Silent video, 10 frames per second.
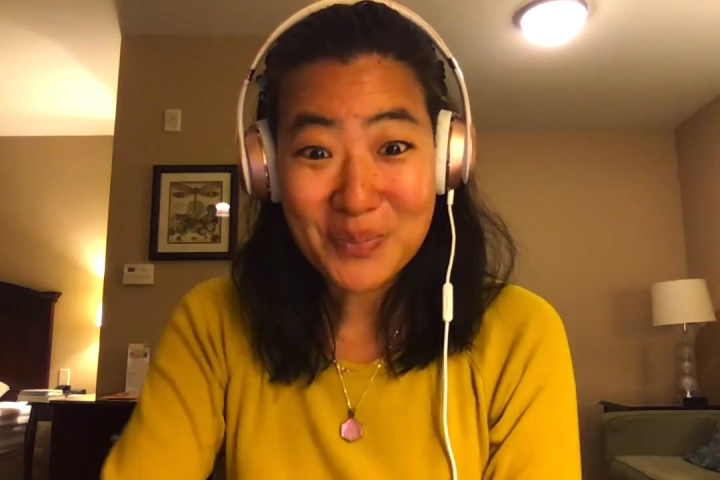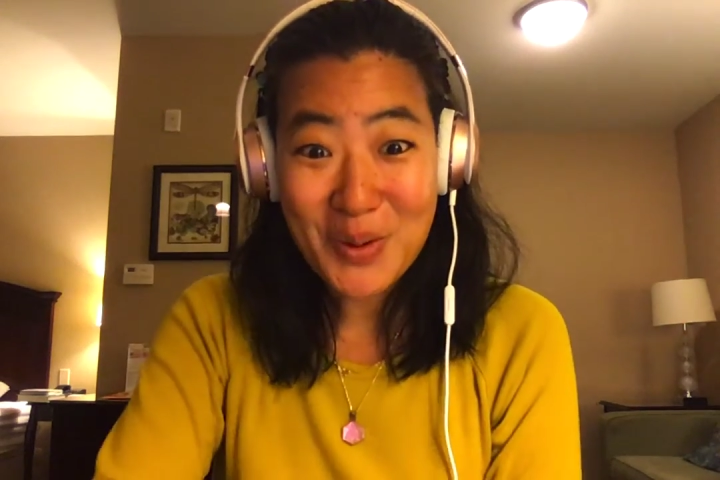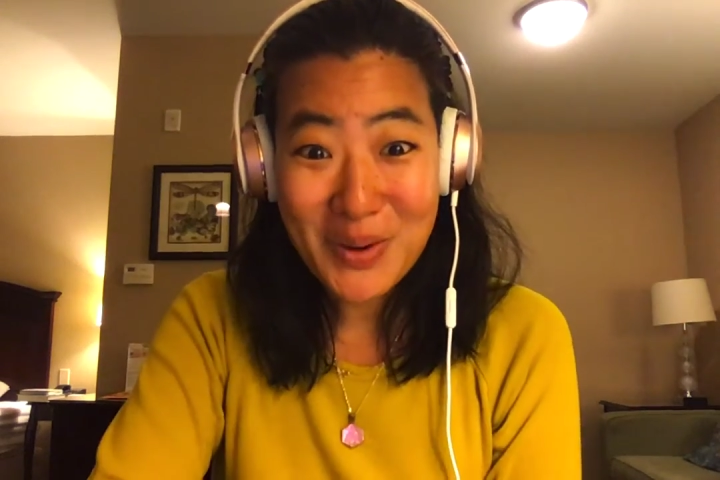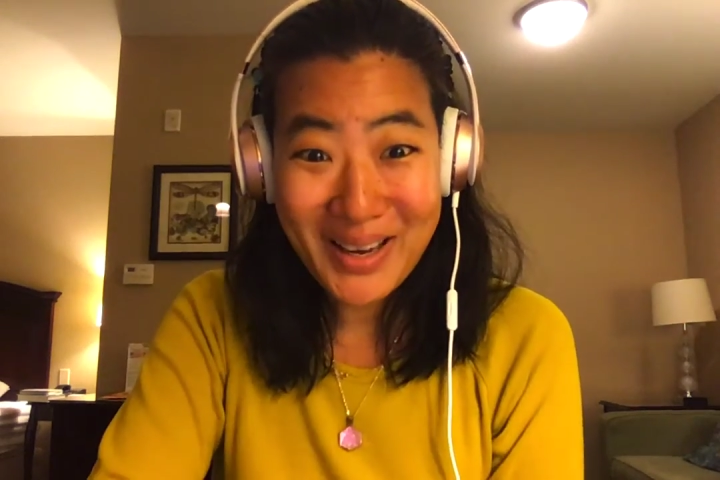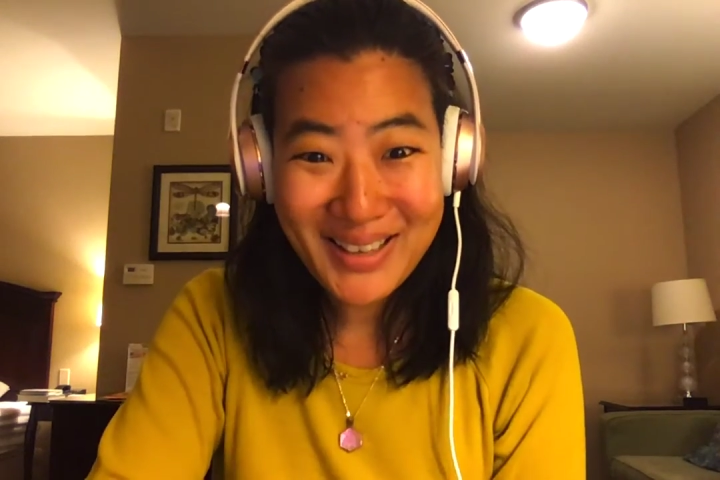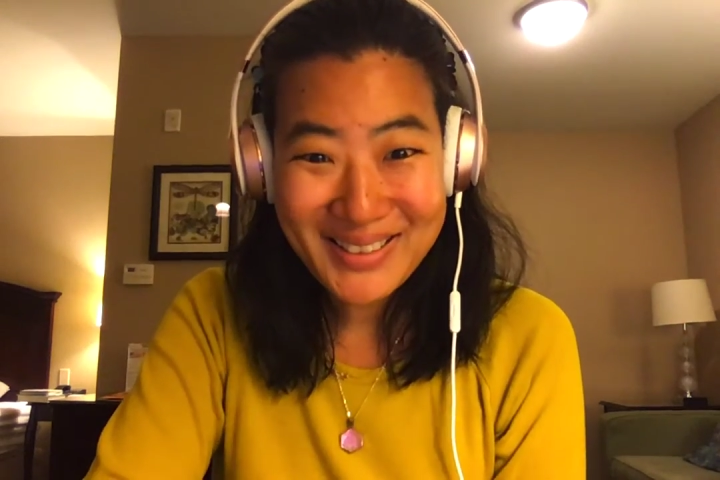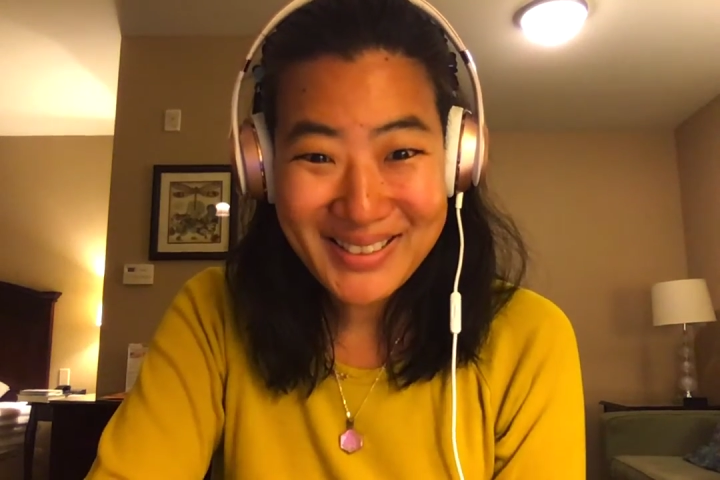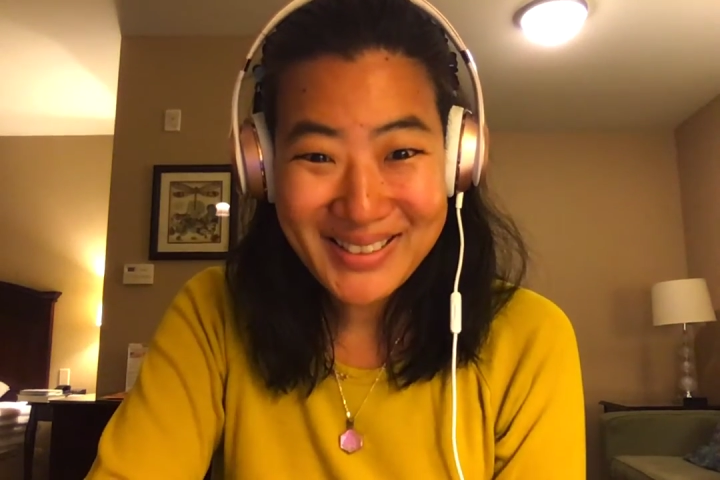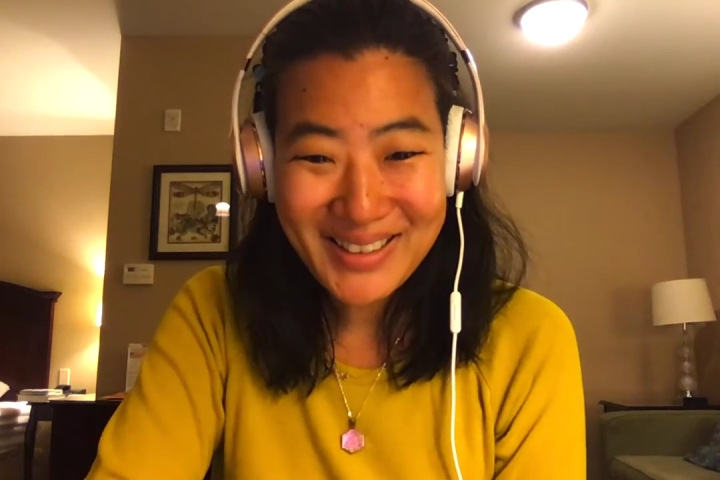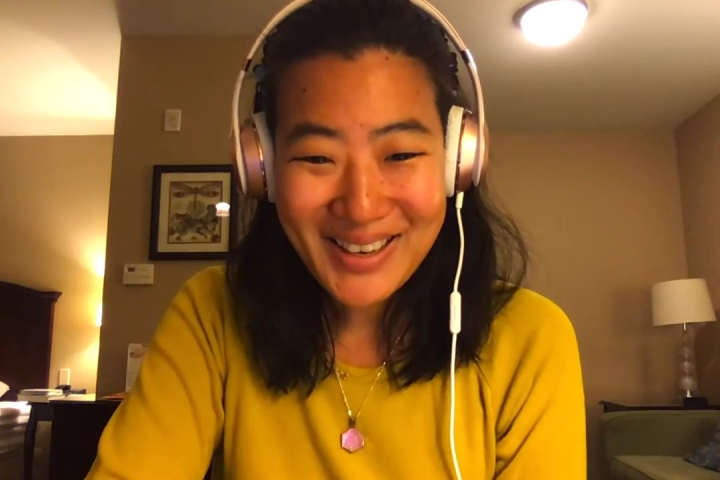All
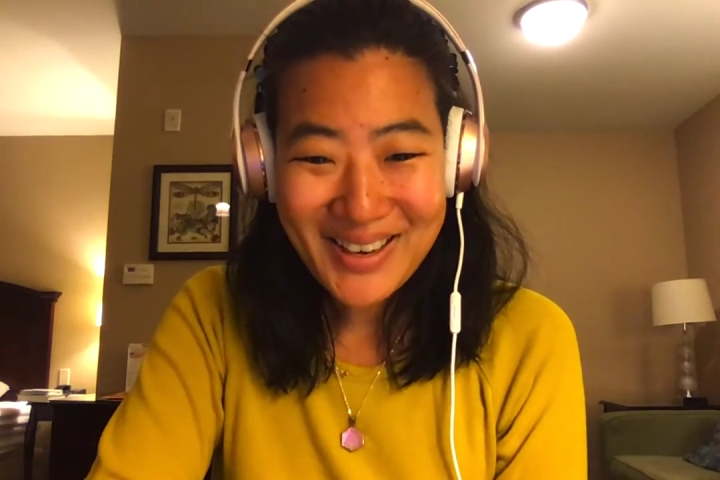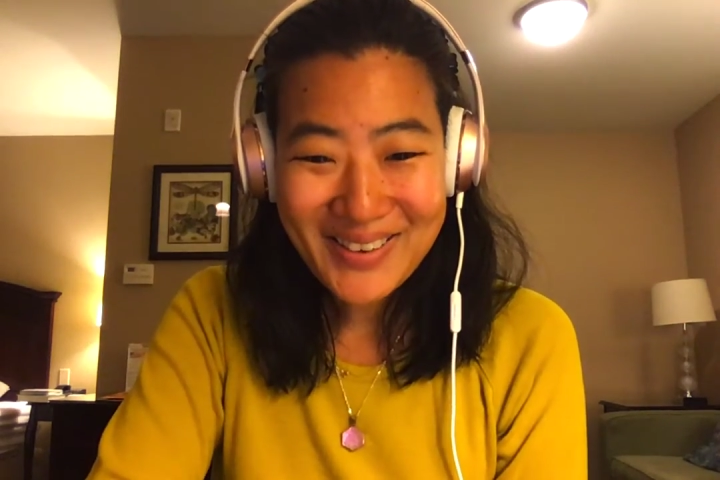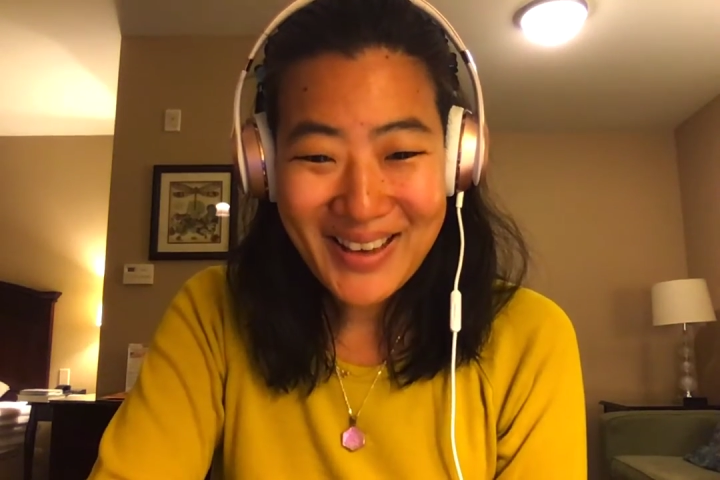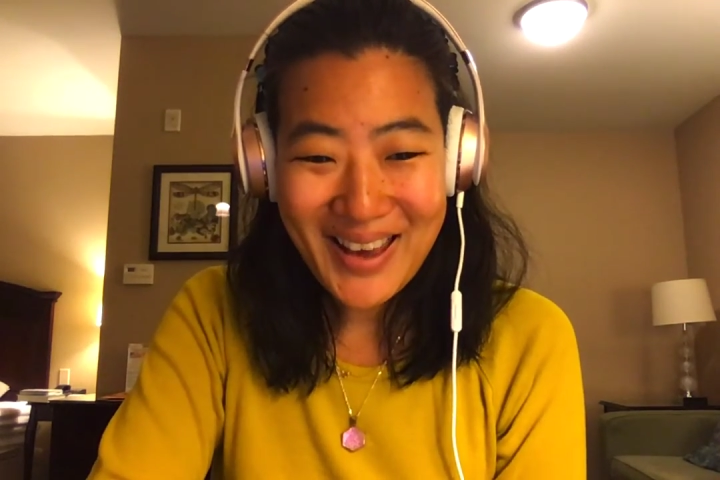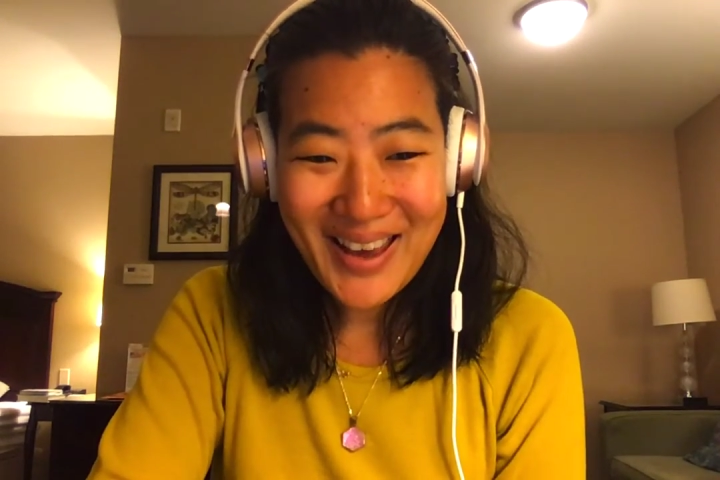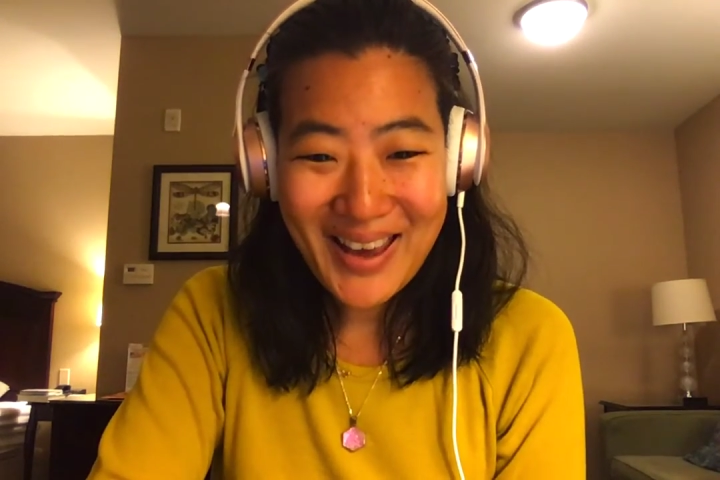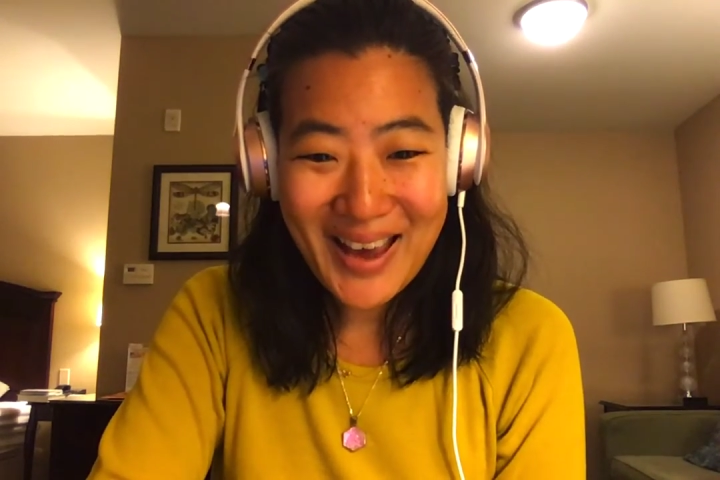right? Okay,